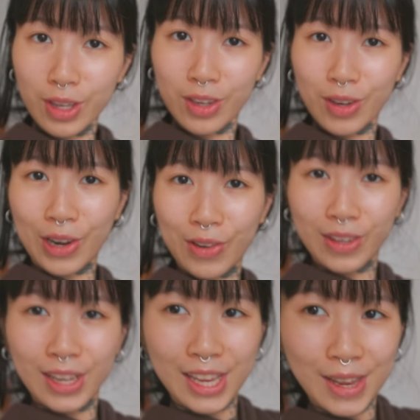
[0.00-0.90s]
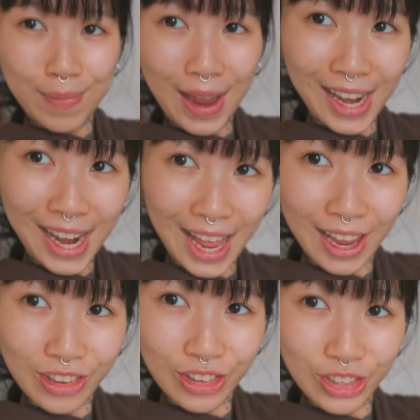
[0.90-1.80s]
studio to eat my
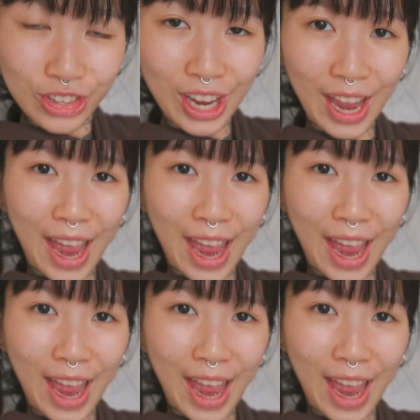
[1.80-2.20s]
lunch.